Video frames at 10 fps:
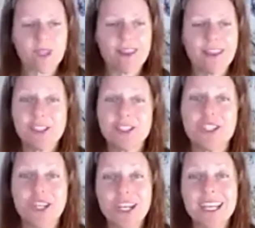the
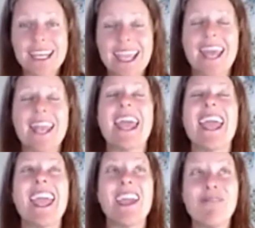journey and
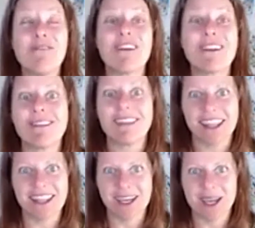everything that